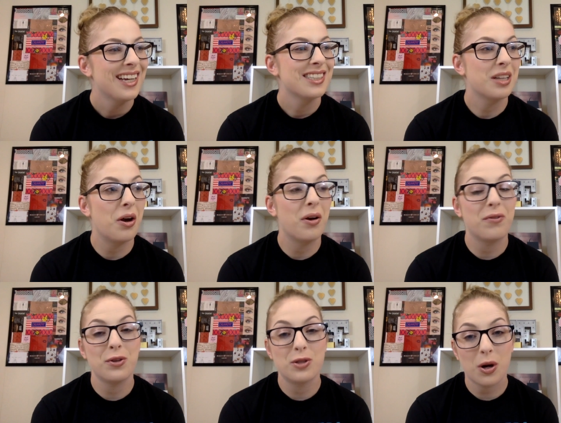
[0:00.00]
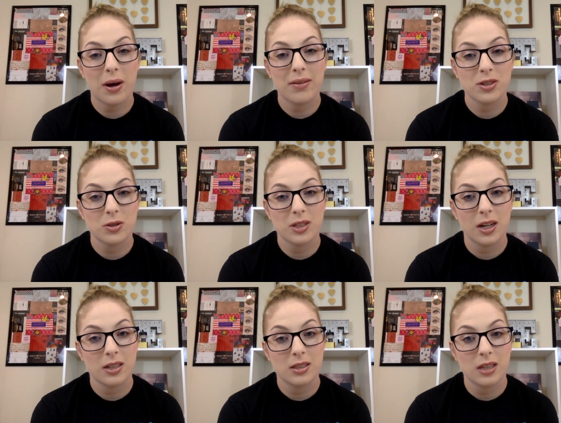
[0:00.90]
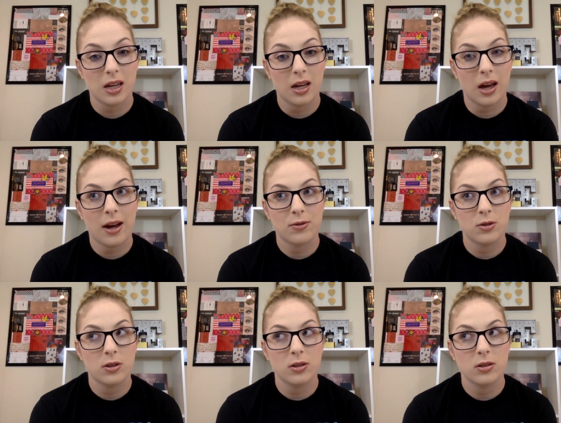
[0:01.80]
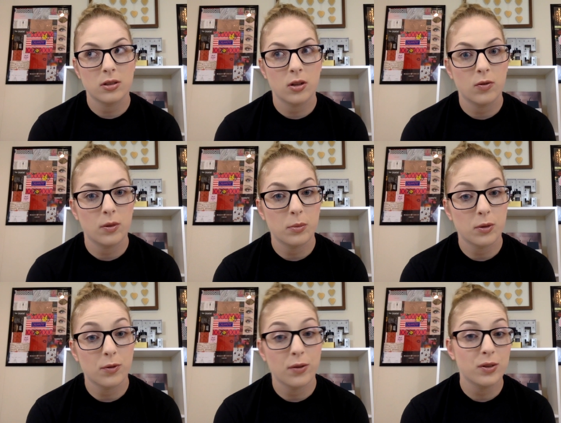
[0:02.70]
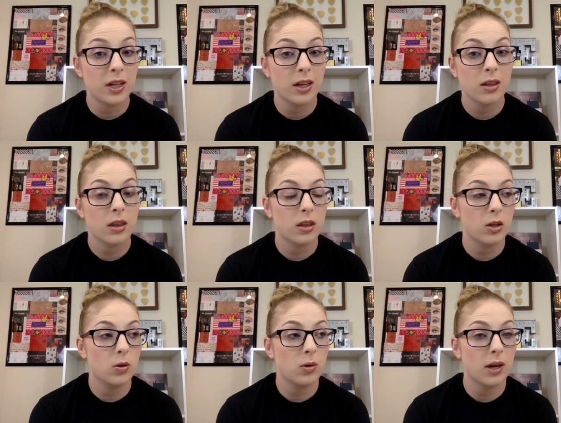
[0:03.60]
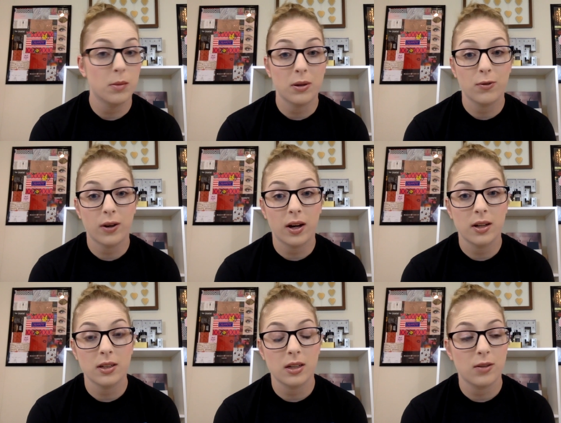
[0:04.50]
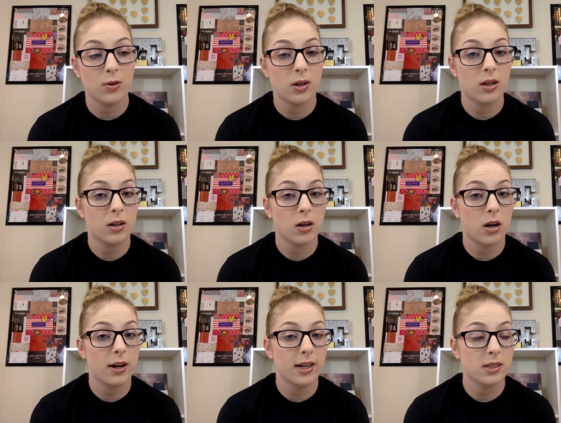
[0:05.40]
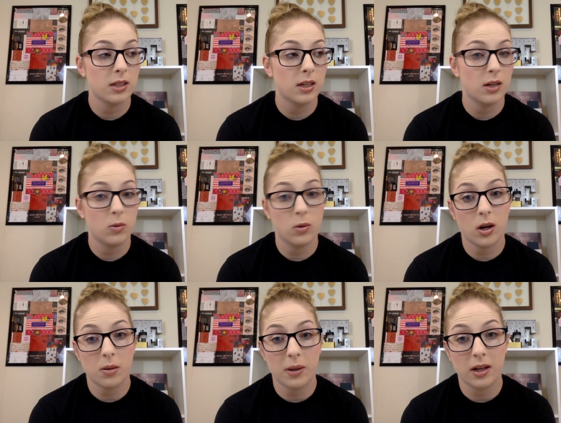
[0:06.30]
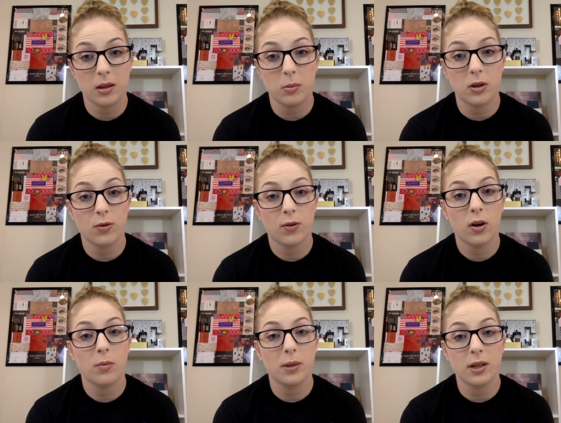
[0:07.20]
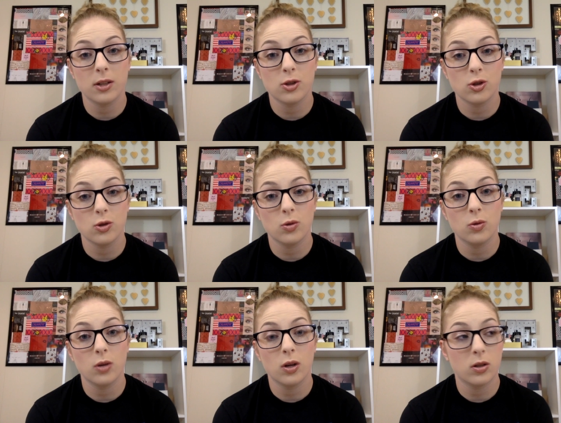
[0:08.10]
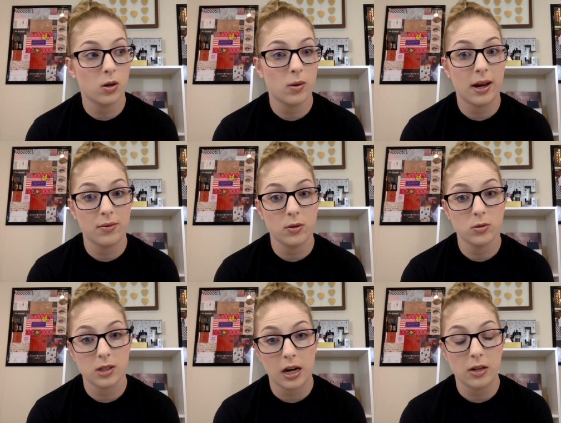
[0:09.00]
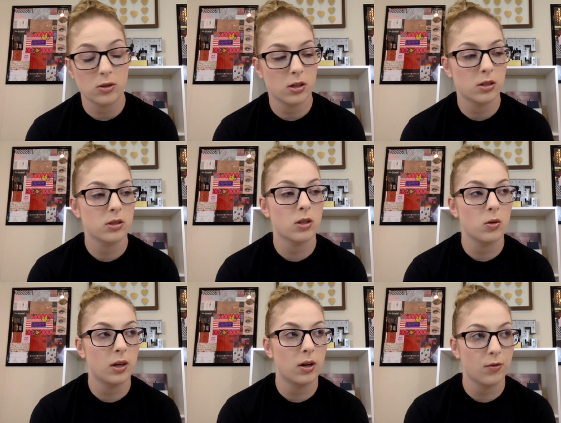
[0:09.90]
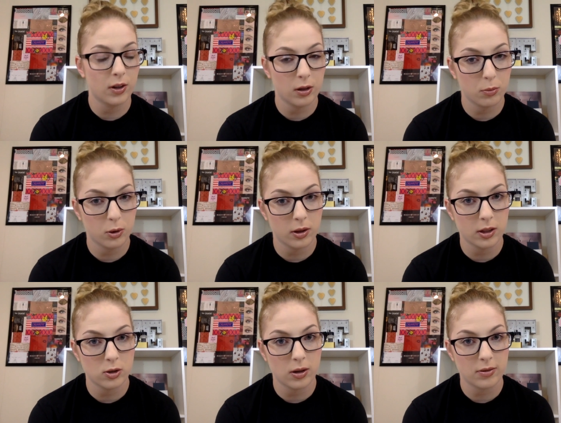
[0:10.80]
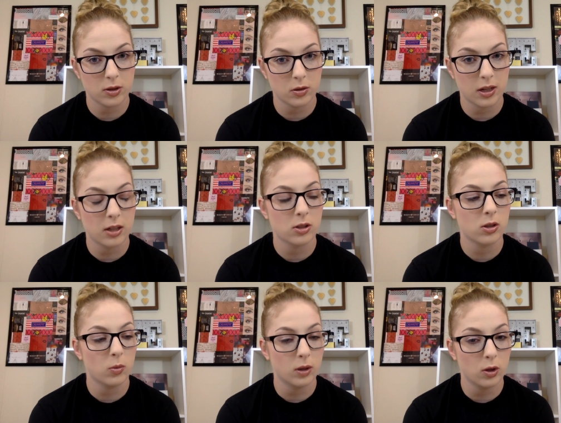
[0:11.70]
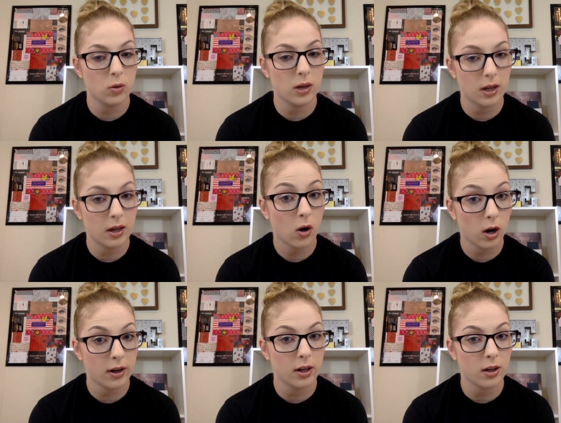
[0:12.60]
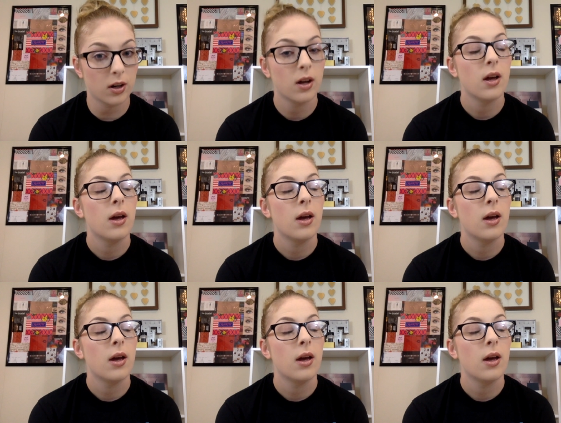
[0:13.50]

So if you don't have snow tires after November 15th, you can be fined. And if you get in a car accident, it will automatically be your fault because you don't have those tires on. So they are very important that you have snow tires. So when you get a car here,